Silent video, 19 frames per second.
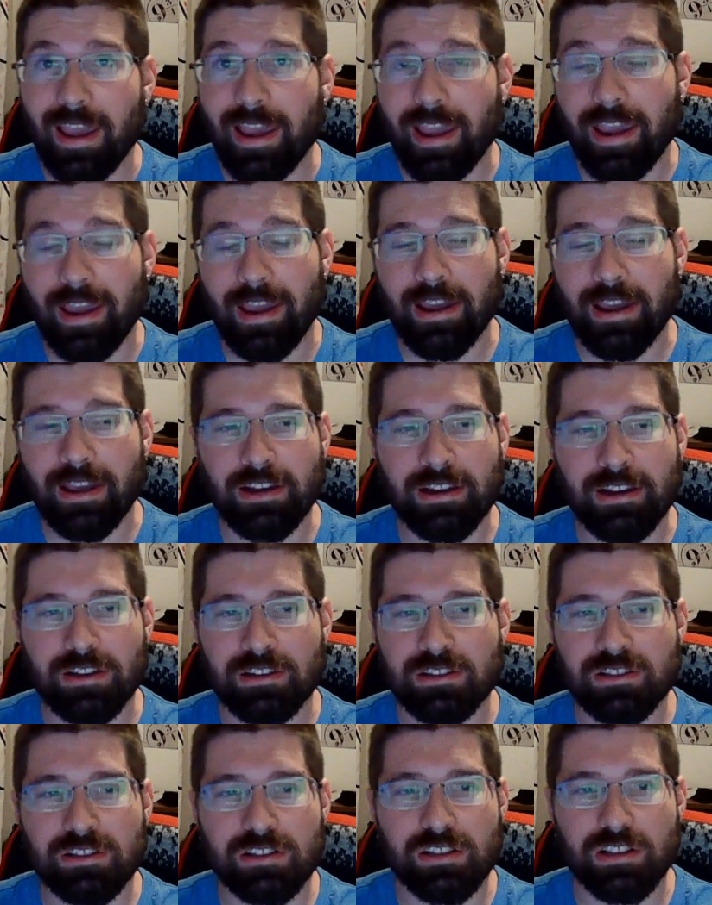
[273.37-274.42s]

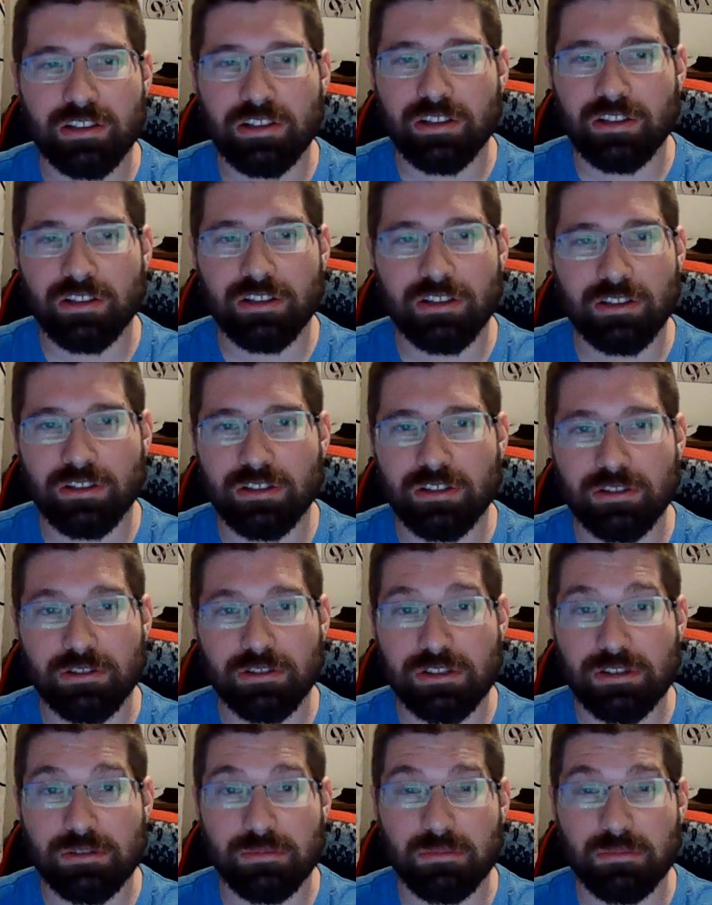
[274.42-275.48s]
And
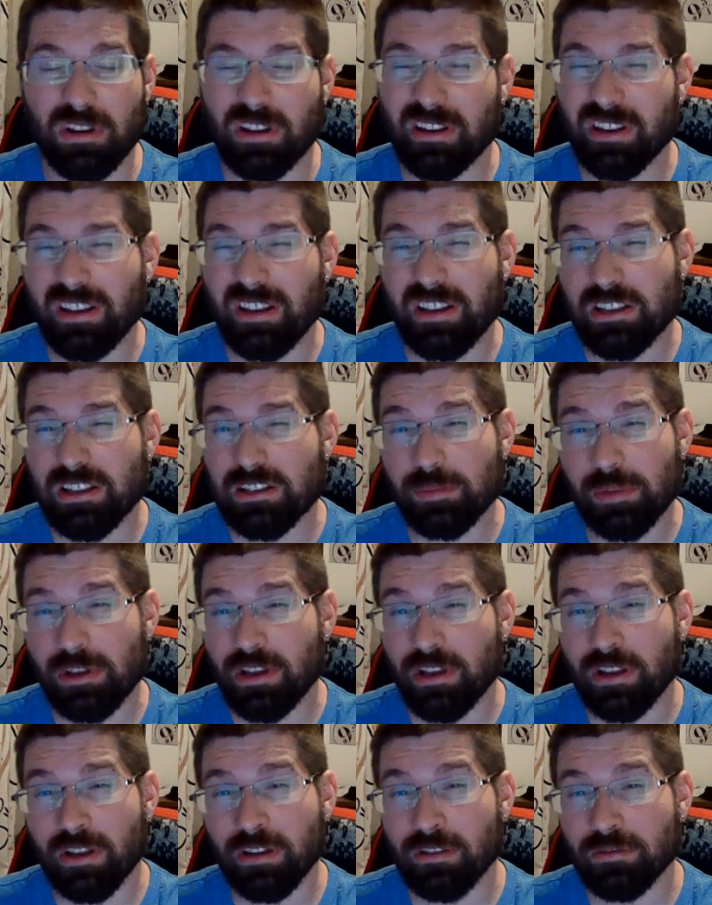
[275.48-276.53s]
he's an
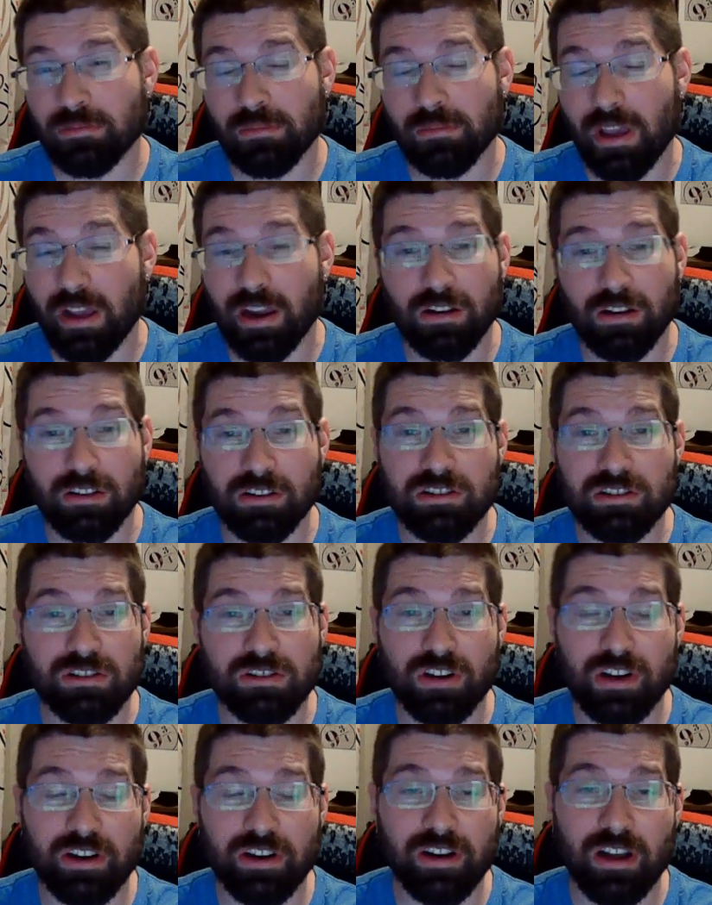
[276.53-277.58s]
ESPN analyst
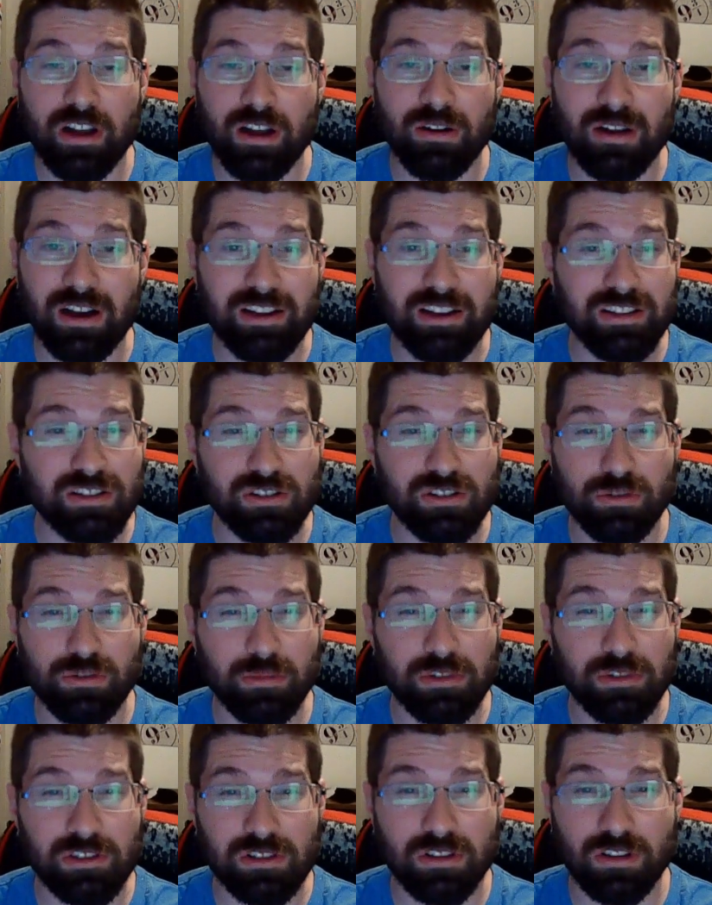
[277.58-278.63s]
right now. I
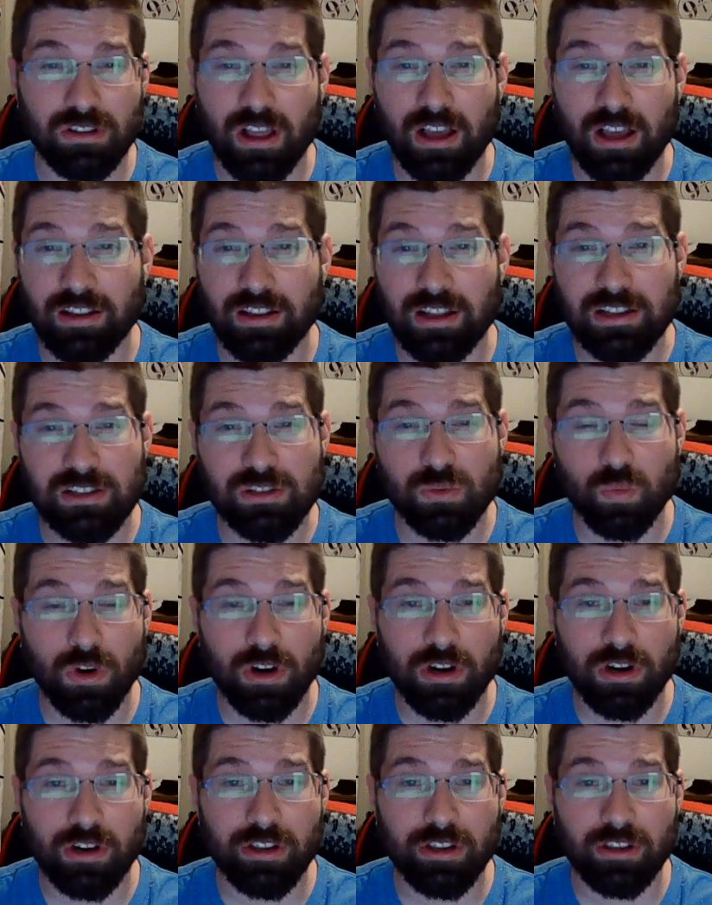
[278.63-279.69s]
assume it's a lot less
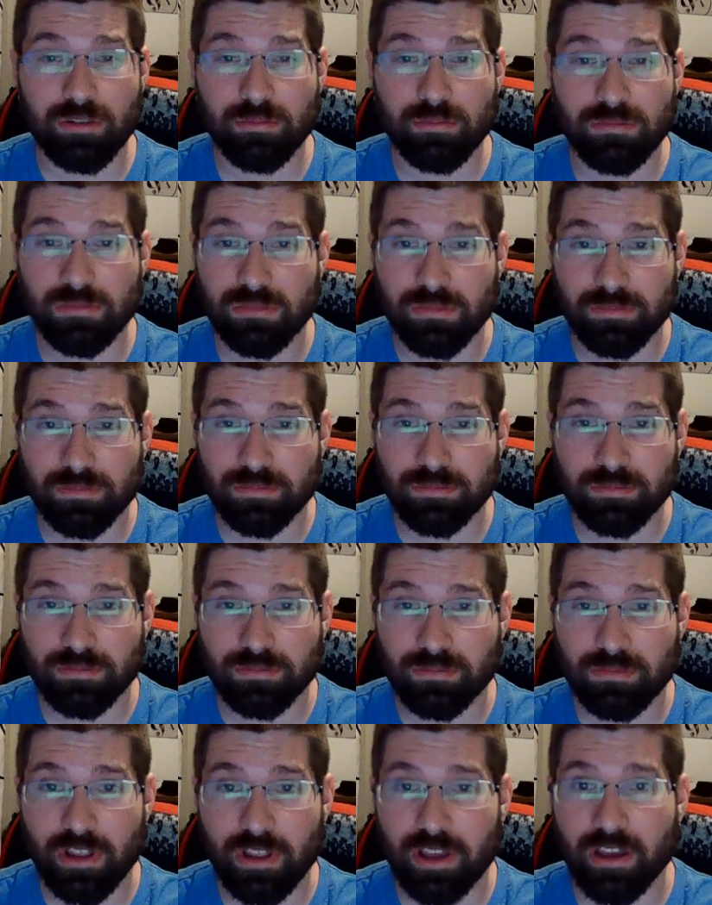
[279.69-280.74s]
work
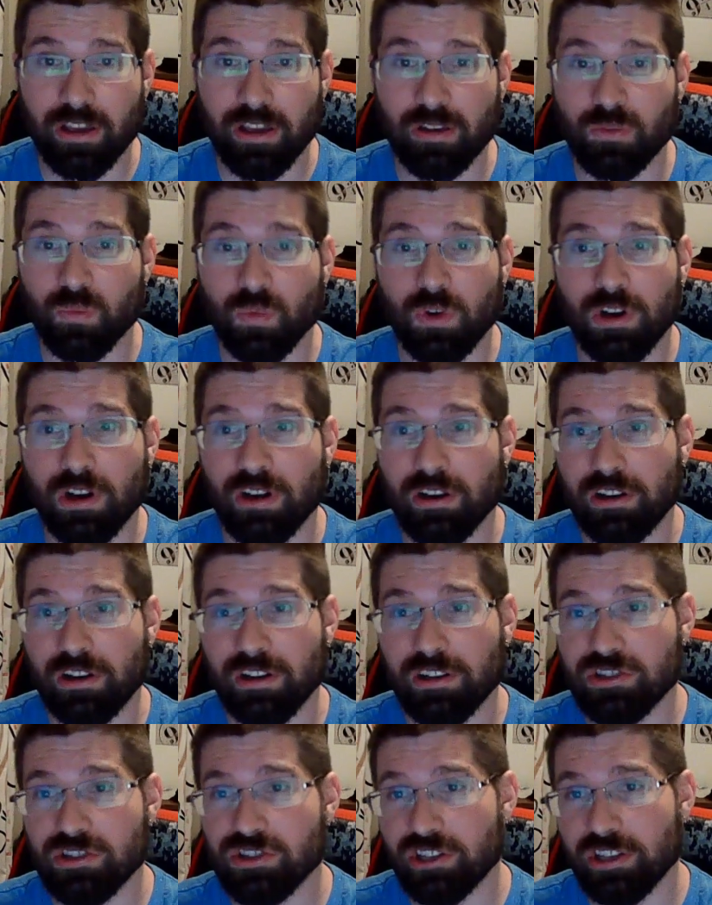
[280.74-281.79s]
than what
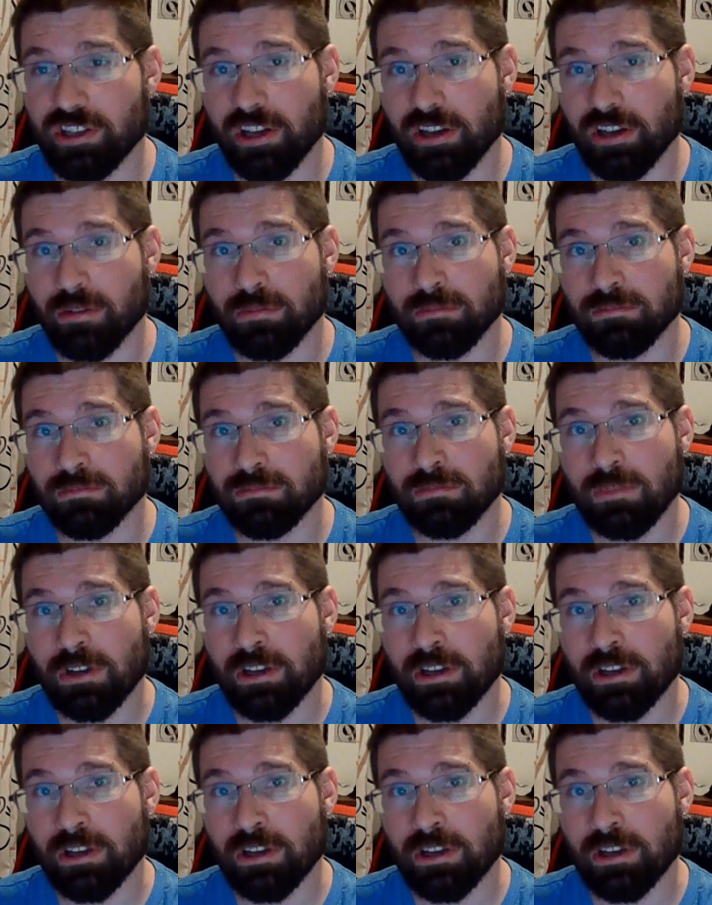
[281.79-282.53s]
a GM